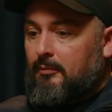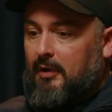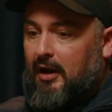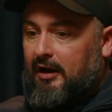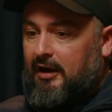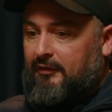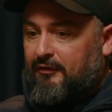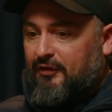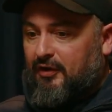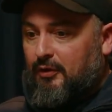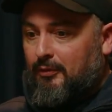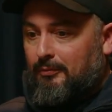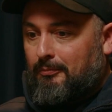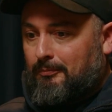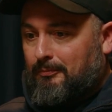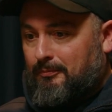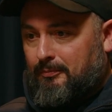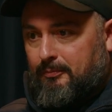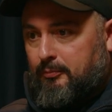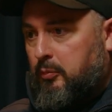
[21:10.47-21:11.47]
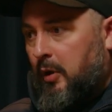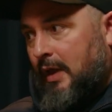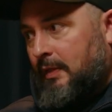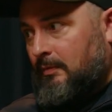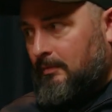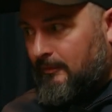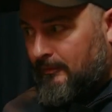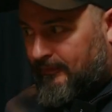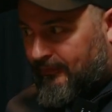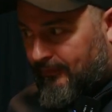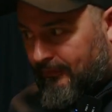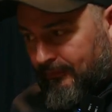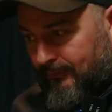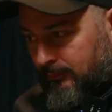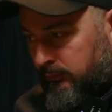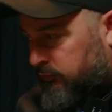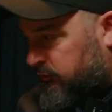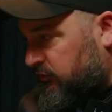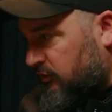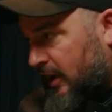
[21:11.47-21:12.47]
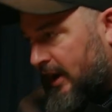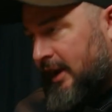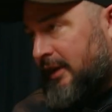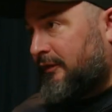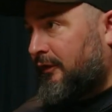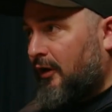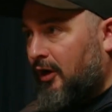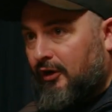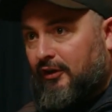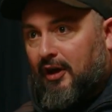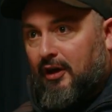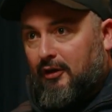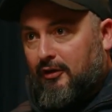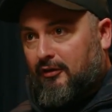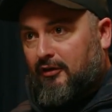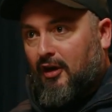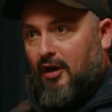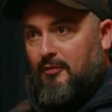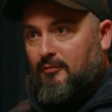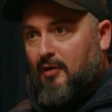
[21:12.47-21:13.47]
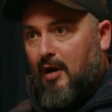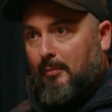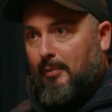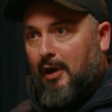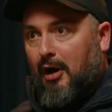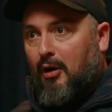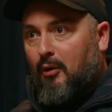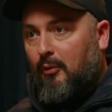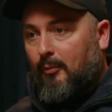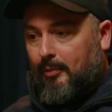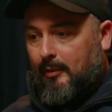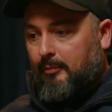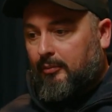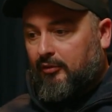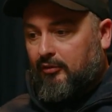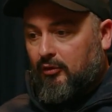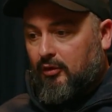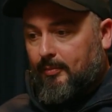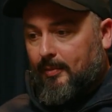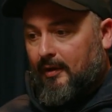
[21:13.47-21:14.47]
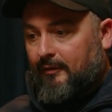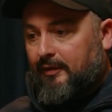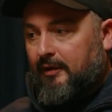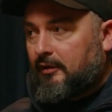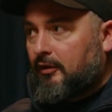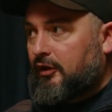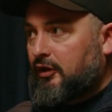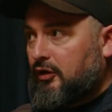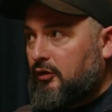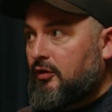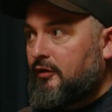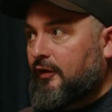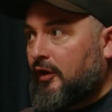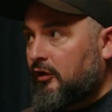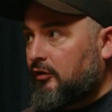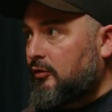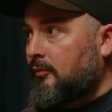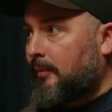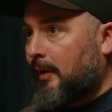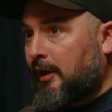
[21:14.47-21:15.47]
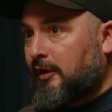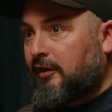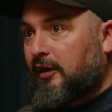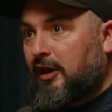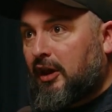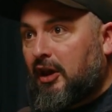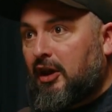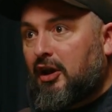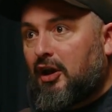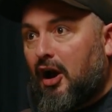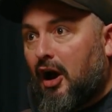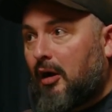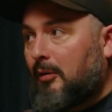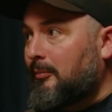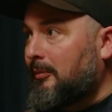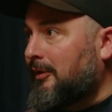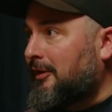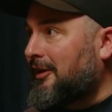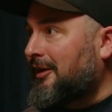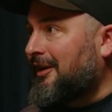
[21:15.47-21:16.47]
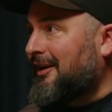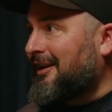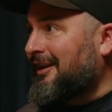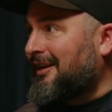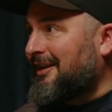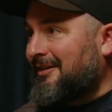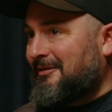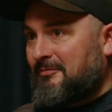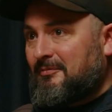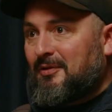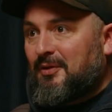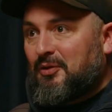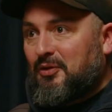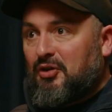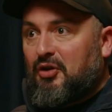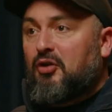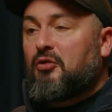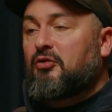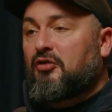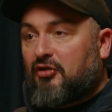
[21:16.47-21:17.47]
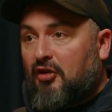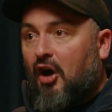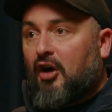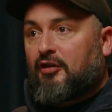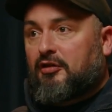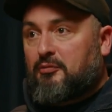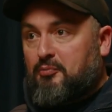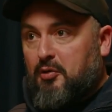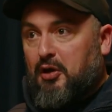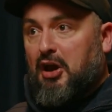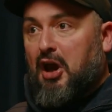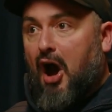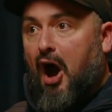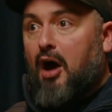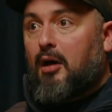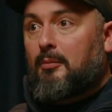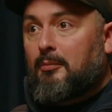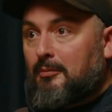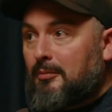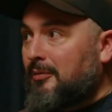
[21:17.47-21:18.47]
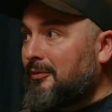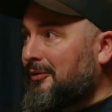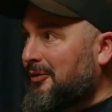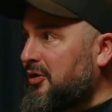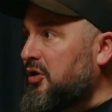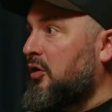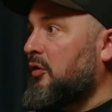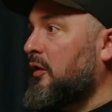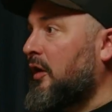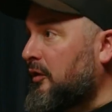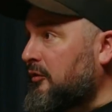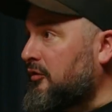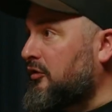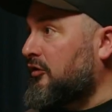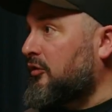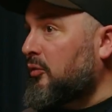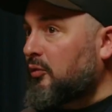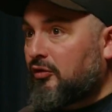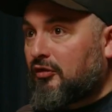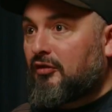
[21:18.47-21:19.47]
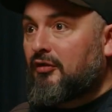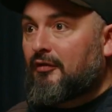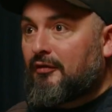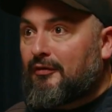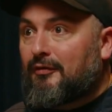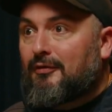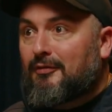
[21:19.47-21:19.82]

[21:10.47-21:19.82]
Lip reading: And if you went really far down a certain rabbit hole and people talk about things like universal basic income, you start to become your own source of